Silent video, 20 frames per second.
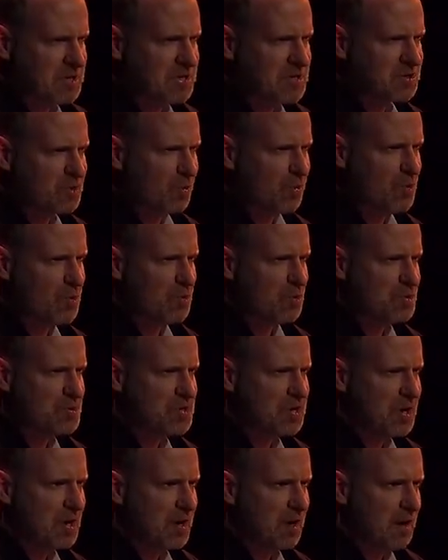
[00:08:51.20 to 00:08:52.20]
Scrooge,
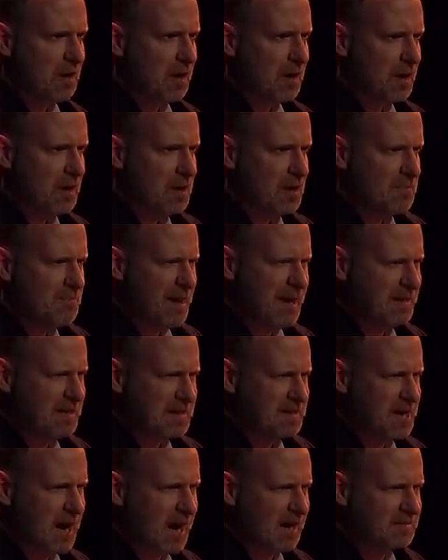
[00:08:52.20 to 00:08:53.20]
many
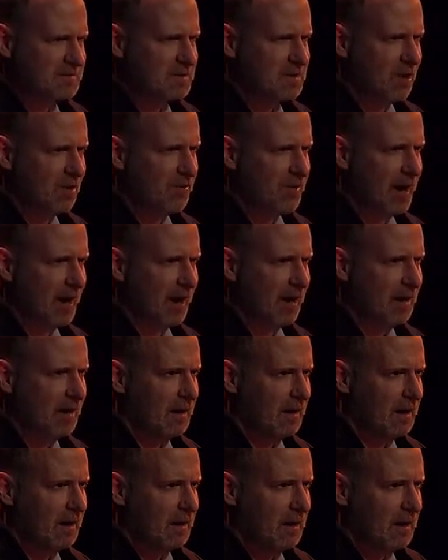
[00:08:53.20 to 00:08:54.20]
can't go there,
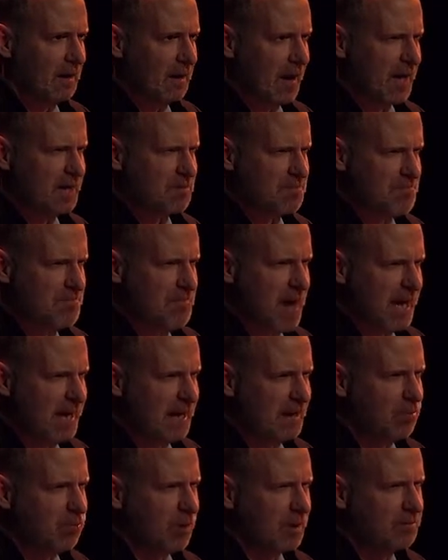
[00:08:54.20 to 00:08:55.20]
and many
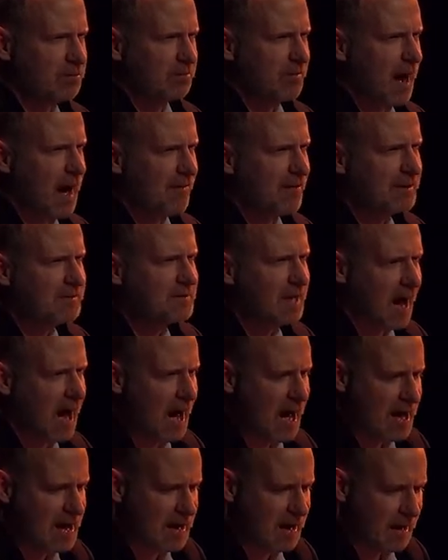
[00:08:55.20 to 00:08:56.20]
would rather
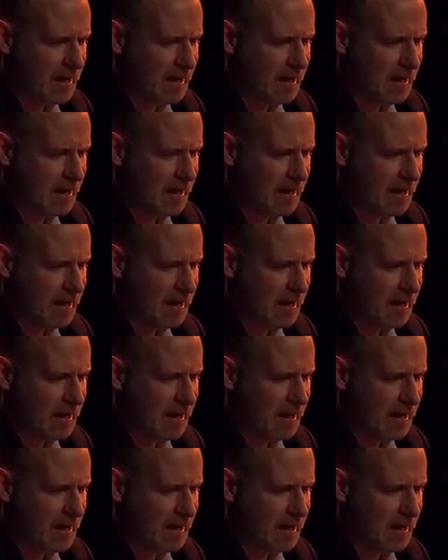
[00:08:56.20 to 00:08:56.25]
die."